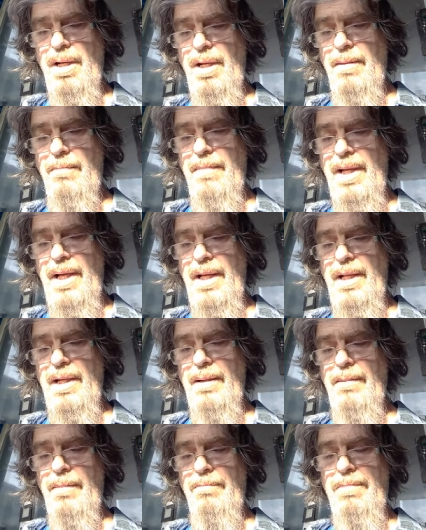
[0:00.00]
on
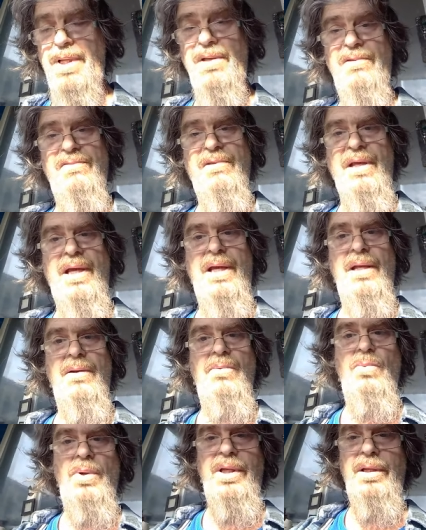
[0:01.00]
man, beast,
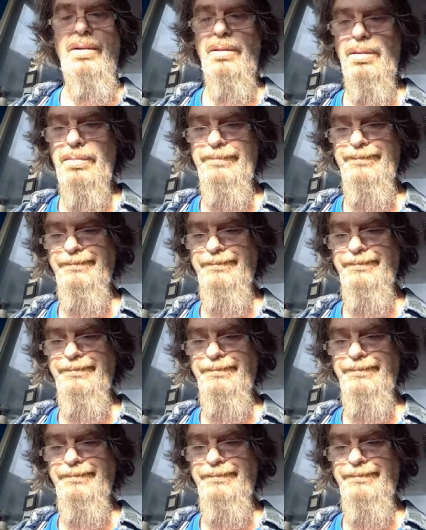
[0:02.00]
and wheel.